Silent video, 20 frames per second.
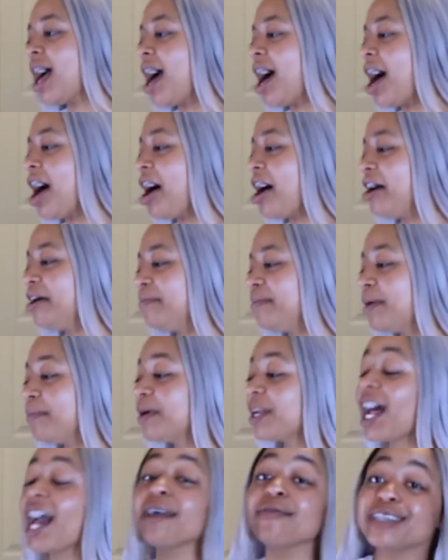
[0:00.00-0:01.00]

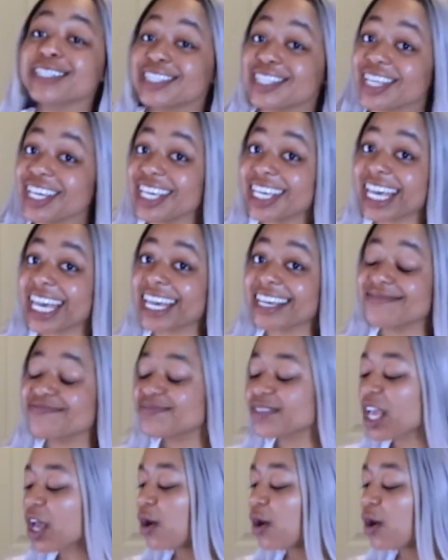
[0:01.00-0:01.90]
but I was thinking